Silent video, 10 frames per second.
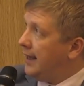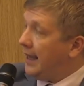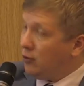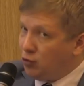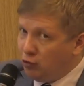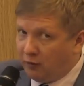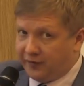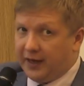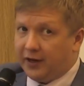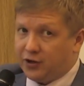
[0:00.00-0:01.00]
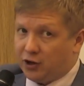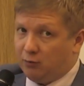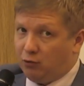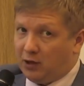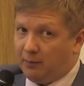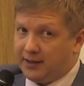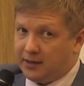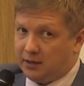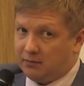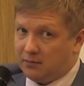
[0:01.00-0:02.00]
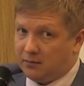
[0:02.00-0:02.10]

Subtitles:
and new off-takers can book capacity.